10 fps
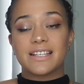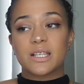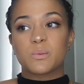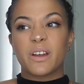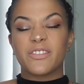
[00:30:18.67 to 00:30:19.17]
This
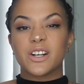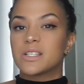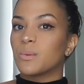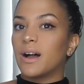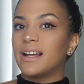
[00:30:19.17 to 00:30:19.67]
is my
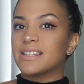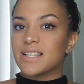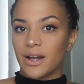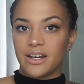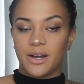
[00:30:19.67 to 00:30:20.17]
first one,
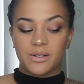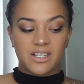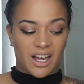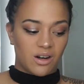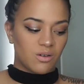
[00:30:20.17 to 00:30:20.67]
so I know it's
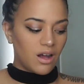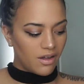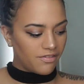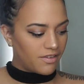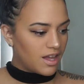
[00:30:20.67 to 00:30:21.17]
kind of
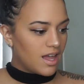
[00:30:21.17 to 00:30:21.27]
rough.